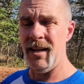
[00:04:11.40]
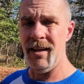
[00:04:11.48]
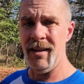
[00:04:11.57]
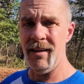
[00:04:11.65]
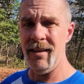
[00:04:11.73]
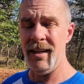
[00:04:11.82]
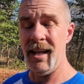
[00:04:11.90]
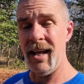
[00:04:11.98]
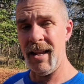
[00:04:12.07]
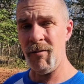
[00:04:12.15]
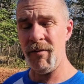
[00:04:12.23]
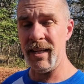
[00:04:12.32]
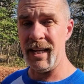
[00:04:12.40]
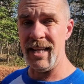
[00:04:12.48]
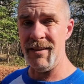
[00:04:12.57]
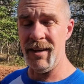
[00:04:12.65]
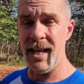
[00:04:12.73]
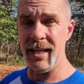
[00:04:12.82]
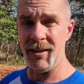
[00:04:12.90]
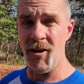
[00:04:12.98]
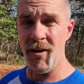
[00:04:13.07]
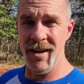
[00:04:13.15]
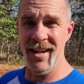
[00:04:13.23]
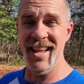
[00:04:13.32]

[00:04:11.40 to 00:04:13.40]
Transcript: Uh, I don't think I even had a garden